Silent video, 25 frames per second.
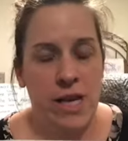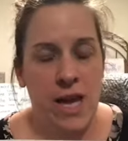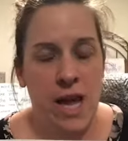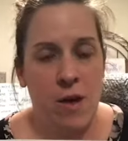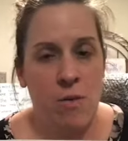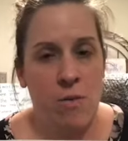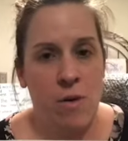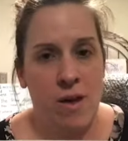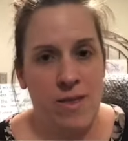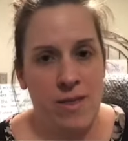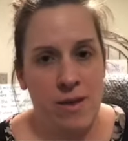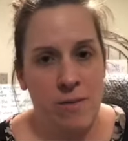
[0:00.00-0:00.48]
I
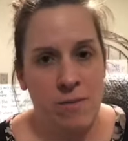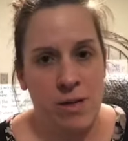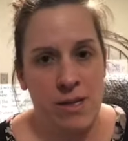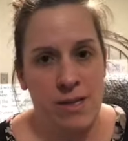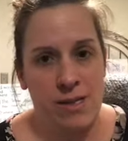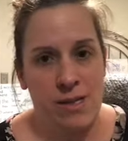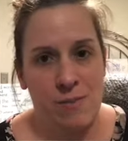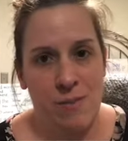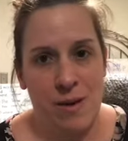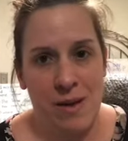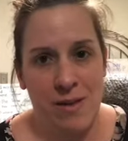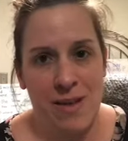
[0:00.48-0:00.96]
want them to
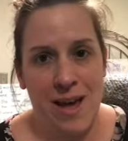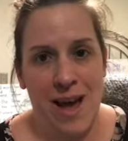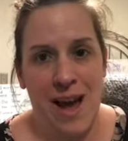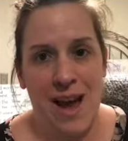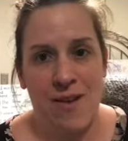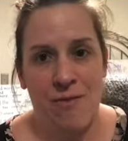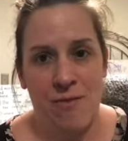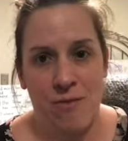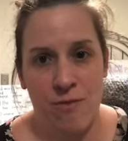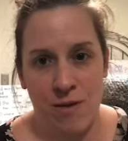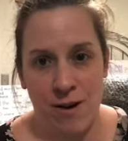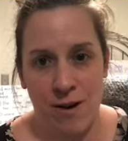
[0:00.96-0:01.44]
spell the high
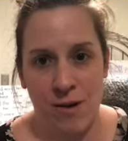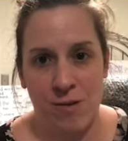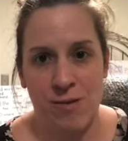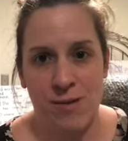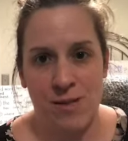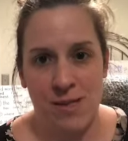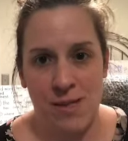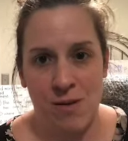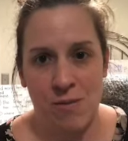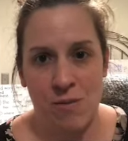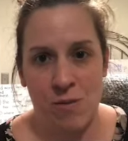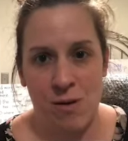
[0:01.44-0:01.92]

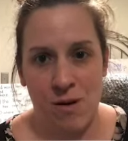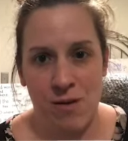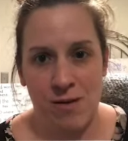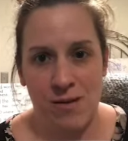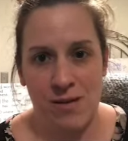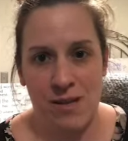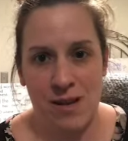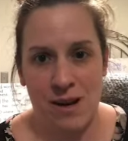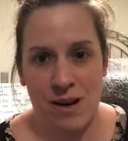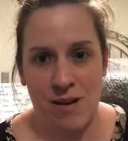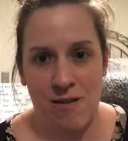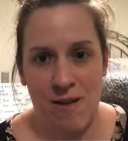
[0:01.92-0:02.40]
frequency words
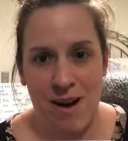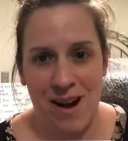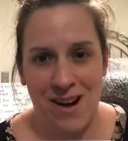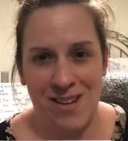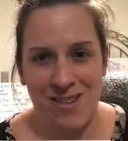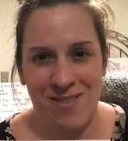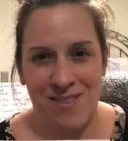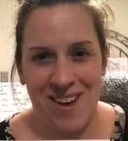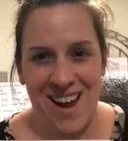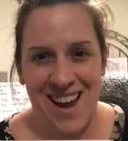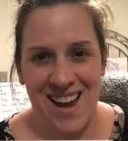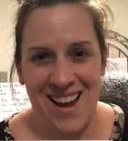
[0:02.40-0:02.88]
the
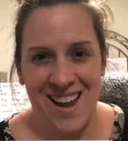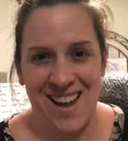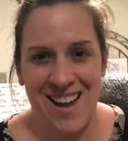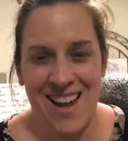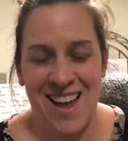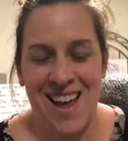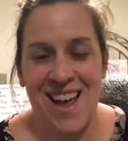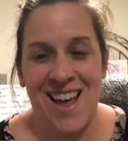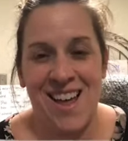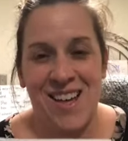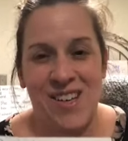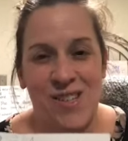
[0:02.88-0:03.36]
correct way.
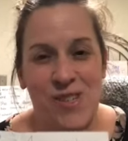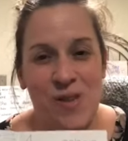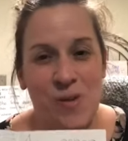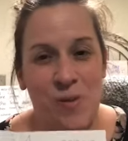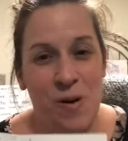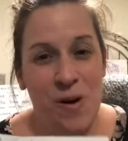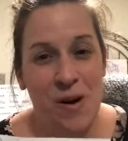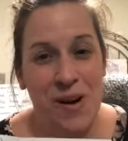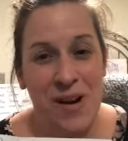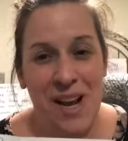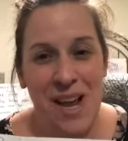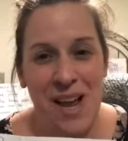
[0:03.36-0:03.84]
So
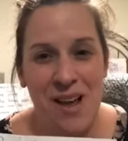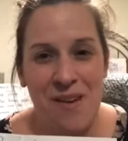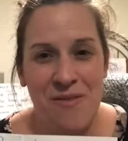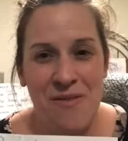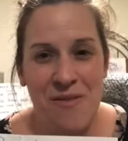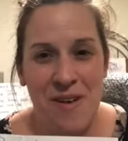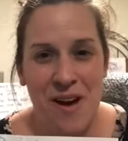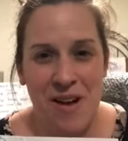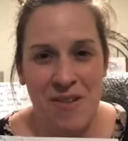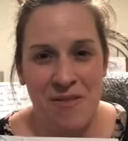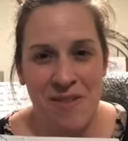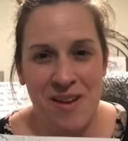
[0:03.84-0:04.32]
we're going to have
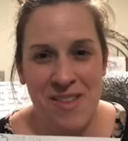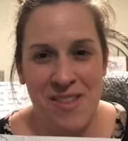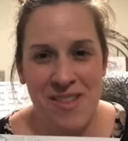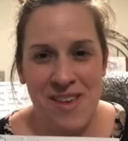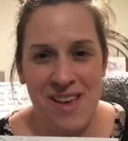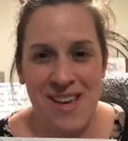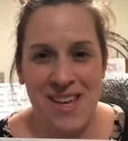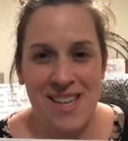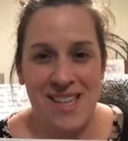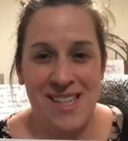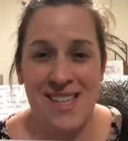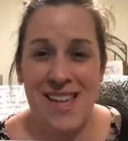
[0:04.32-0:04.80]
fun with
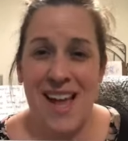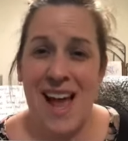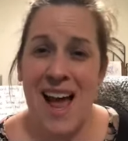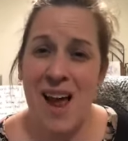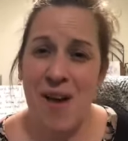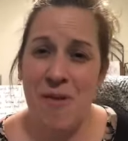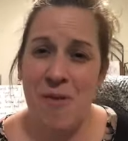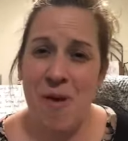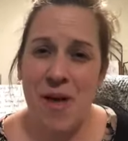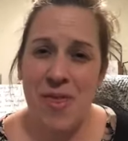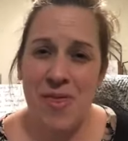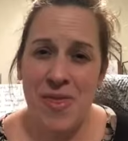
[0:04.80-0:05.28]
this.
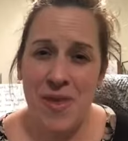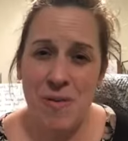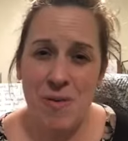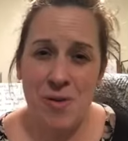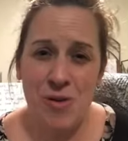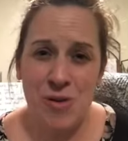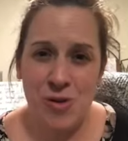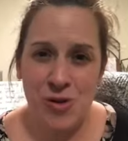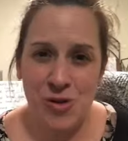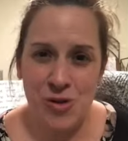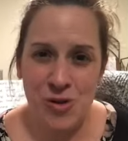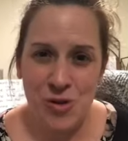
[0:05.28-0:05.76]
I want them to
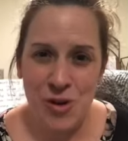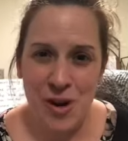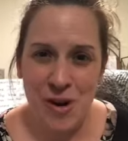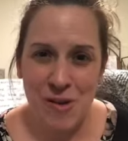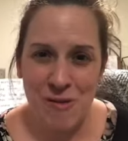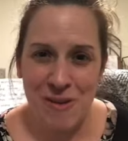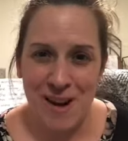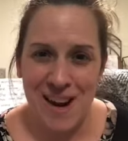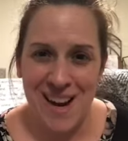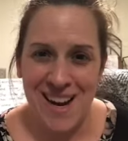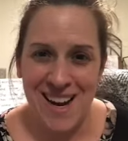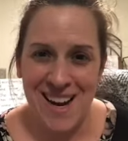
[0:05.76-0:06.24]
enjoy
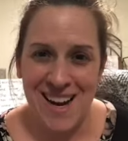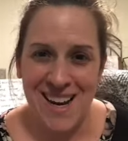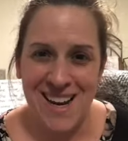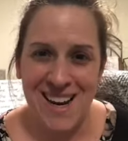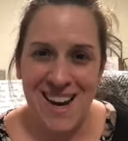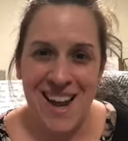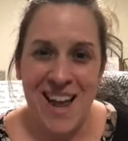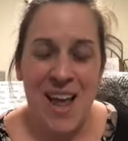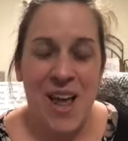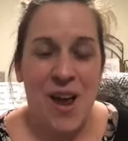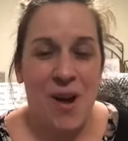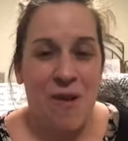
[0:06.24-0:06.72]
writing.
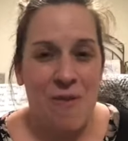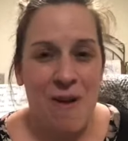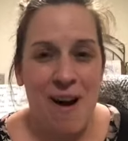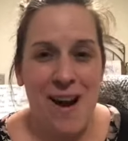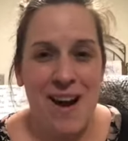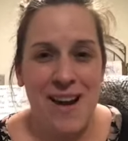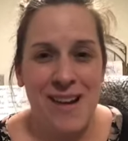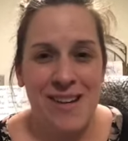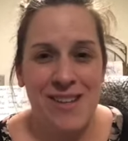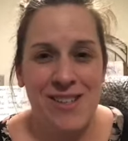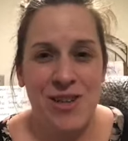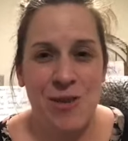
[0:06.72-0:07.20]

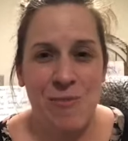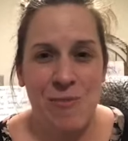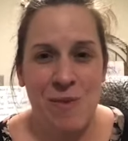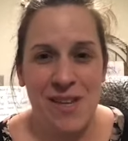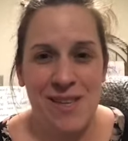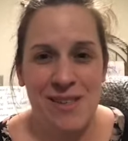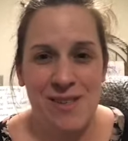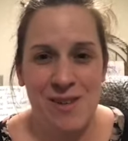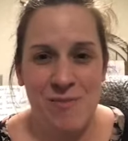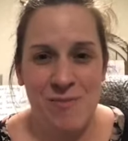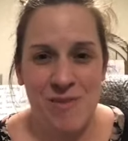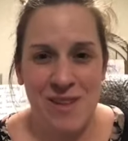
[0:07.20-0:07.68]
Writing should be
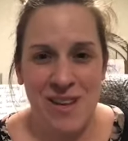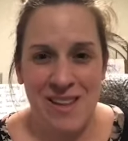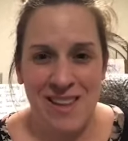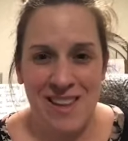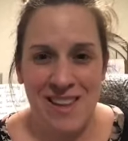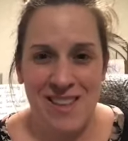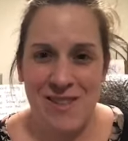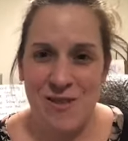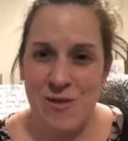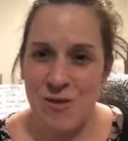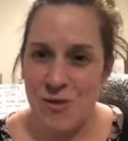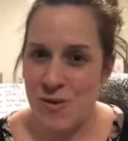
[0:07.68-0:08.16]
something
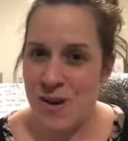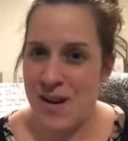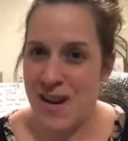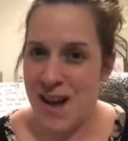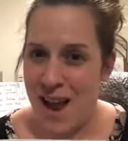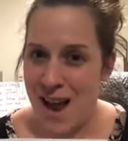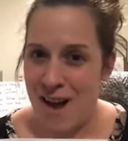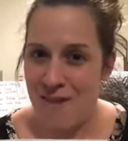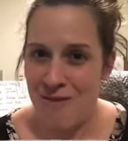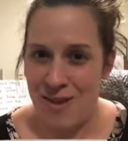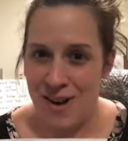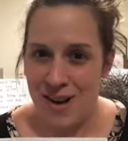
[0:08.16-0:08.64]
that they're doing
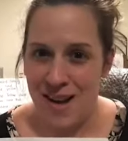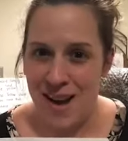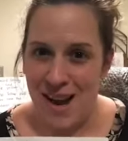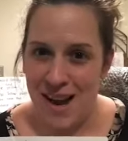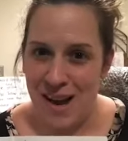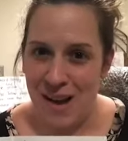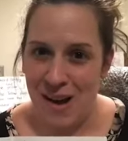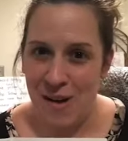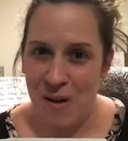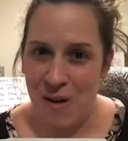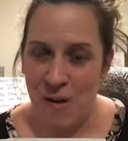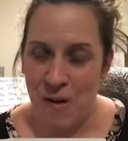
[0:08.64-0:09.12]
every day
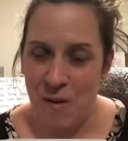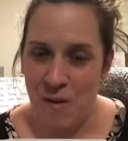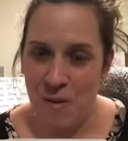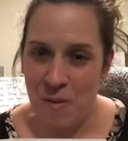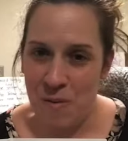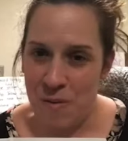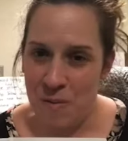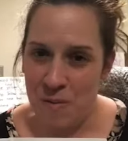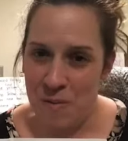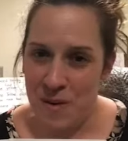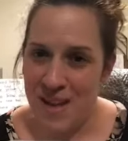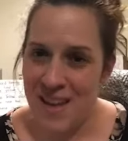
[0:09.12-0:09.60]
at
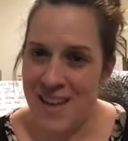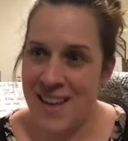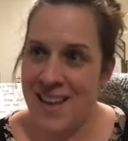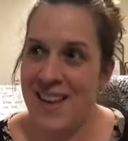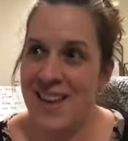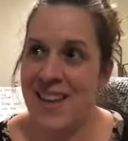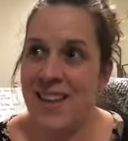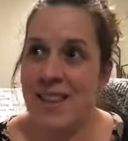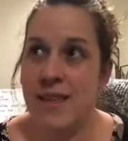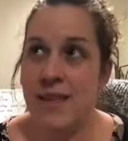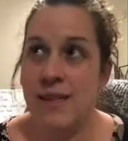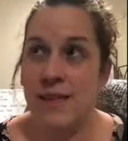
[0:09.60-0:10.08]
home.
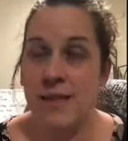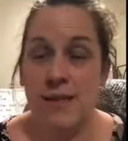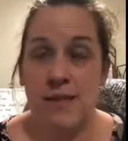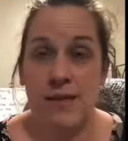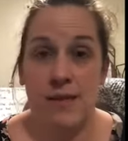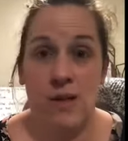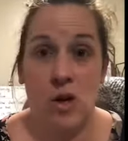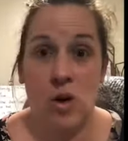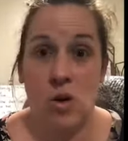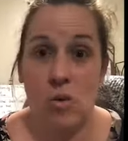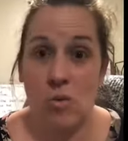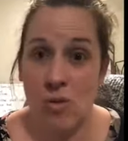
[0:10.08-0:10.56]
This is
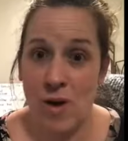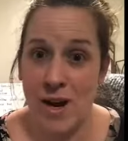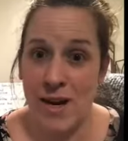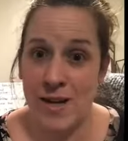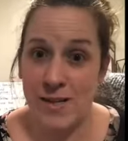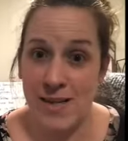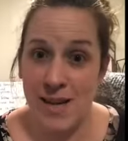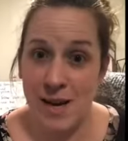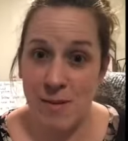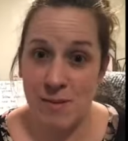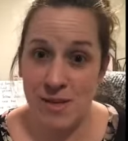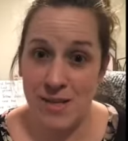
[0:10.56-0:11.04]
a great
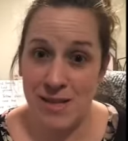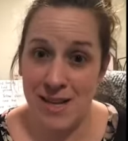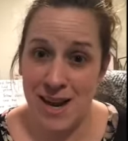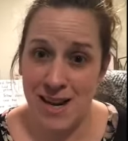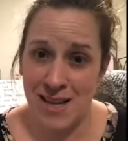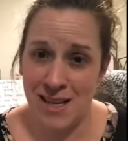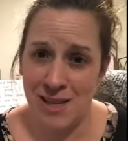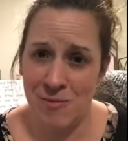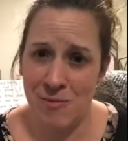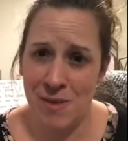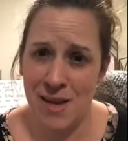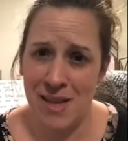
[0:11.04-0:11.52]
time to
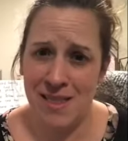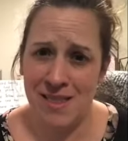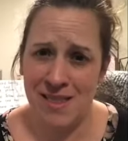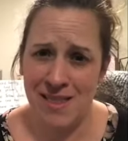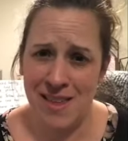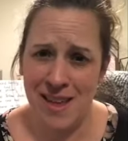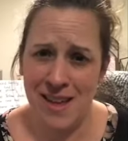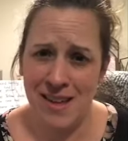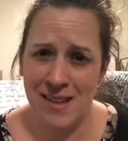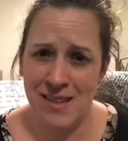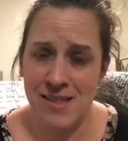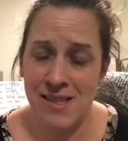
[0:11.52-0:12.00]
document
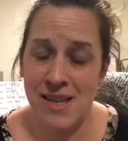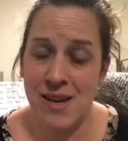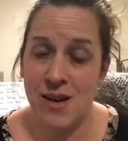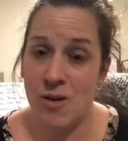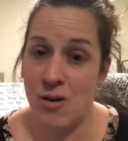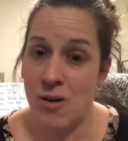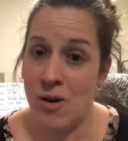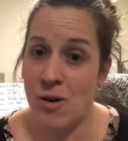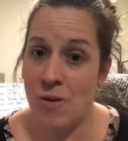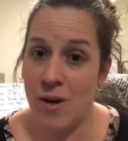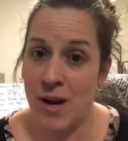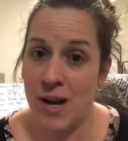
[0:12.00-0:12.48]
things that are
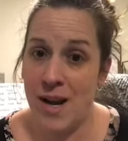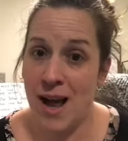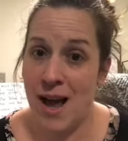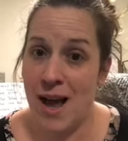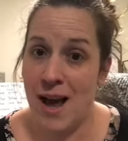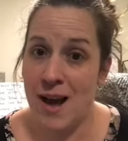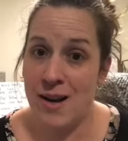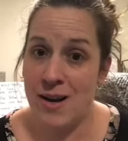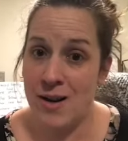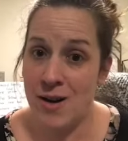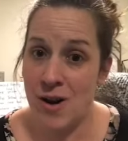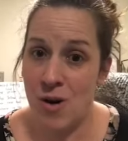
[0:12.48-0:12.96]
going
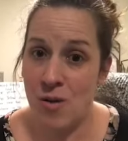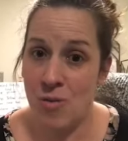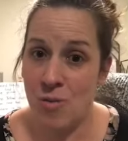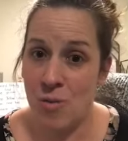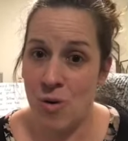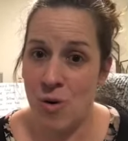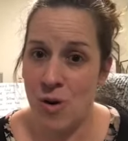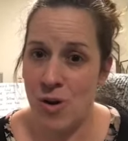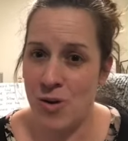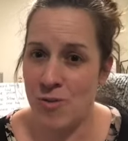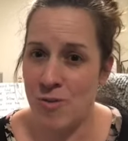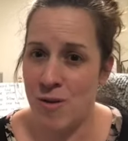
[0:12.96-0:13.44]
on in our
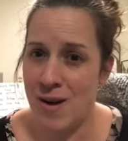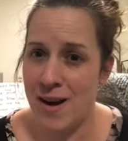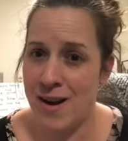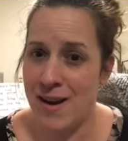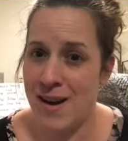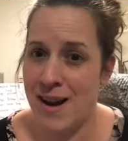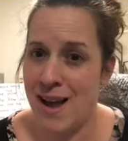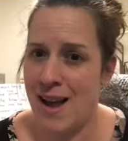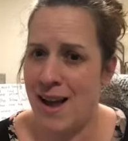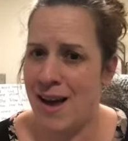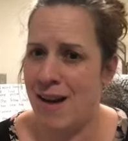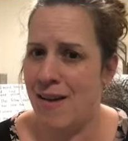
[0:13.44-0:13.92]
world right
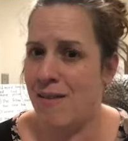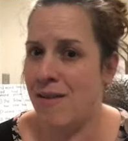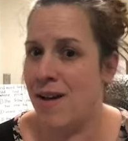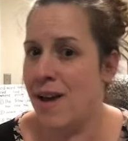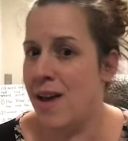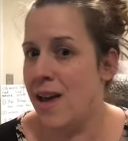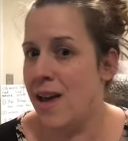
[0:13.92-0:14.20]
now